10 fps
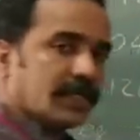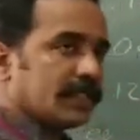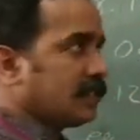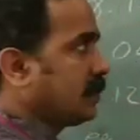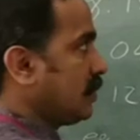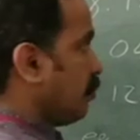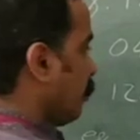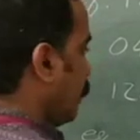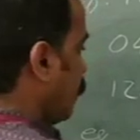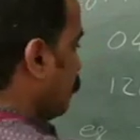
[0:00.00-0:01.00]
it is
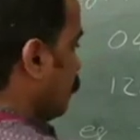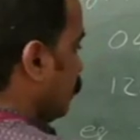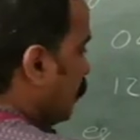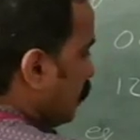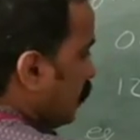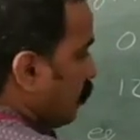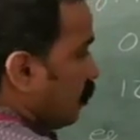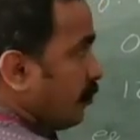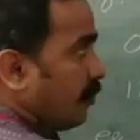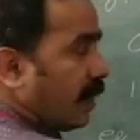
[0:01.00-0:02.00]
simpler than that
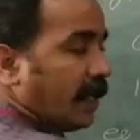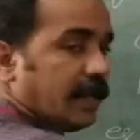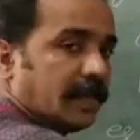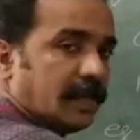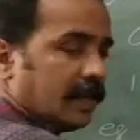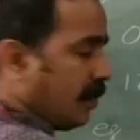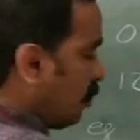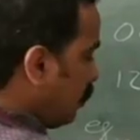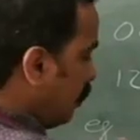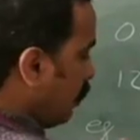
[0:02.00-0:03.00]
of
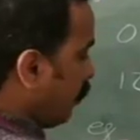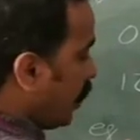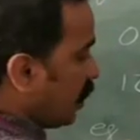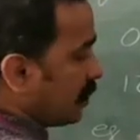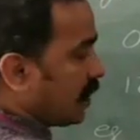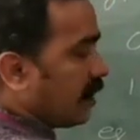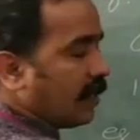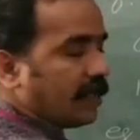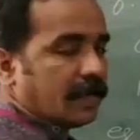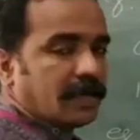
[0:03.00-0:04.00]
dividing the
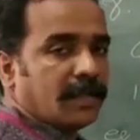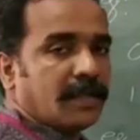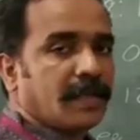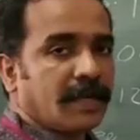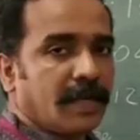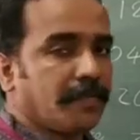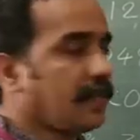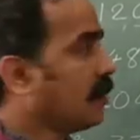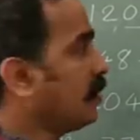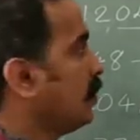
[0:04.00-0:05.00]
entire
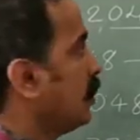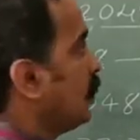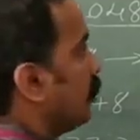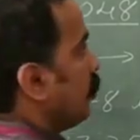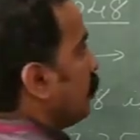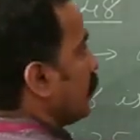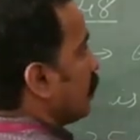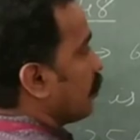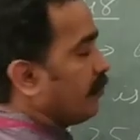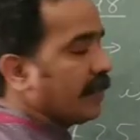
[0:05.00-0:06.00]
number.
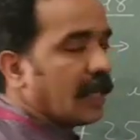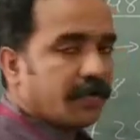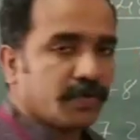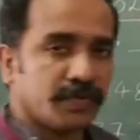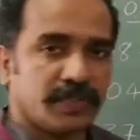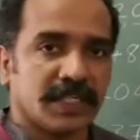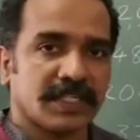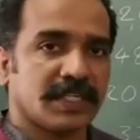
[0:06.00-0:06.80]
Here we have to just